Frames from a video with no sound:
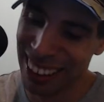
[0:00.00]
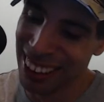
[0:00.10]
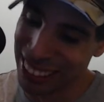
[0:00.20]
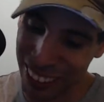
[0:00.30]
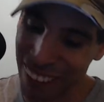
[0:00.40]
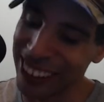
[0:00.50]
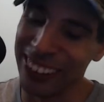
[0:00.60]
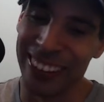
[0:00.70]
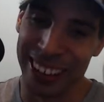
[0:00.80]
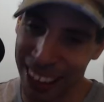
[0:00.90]
darn
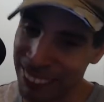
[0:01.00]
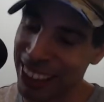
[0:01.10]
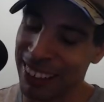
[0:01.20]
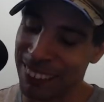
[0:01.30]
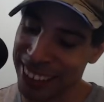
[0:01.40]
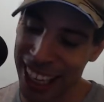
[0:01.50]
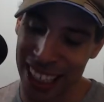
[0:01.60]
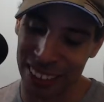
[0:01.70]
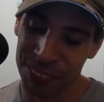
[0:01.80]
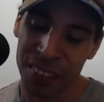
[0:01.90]
good. Let me tell
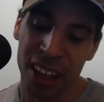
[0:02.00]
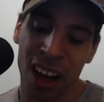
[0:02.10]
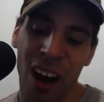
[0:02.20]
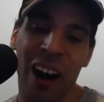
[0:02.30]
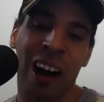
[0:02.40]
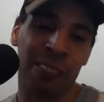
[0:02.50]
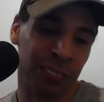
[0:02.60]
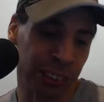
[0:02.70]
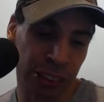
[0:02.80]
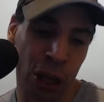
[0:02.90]
you.
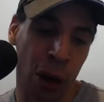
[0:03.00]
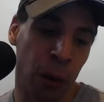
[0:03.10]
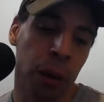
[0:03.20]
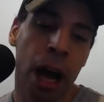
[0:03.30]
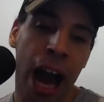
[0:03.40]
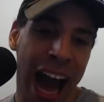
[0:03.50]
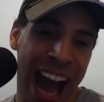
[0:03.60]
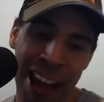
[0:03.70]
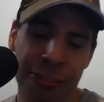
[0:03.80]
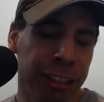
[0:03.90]
So
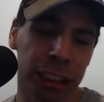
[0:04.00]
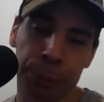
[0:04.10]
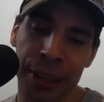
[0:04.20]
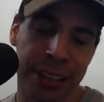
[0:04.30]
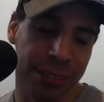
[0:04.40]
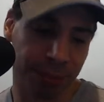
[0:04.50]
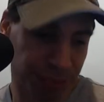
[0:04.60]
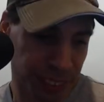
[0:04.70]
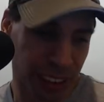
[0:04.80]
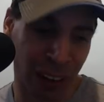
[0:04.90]
I've just been,
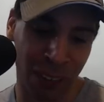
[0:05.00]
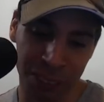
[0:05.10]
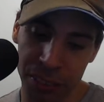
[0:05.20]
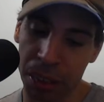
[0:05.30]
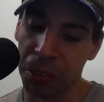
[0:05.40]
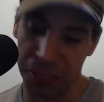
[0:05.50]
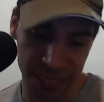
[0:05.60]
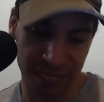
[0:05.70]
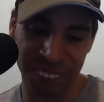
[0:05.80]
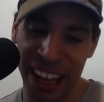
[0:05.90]
you know,
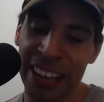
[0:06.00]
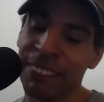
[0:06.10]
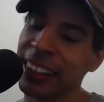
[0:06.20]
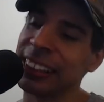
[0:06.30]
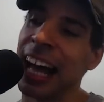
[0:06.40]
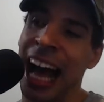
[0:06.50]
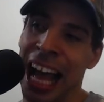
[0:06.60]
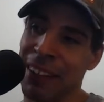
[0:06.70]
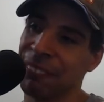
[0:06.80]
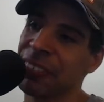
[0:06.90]
biding my time,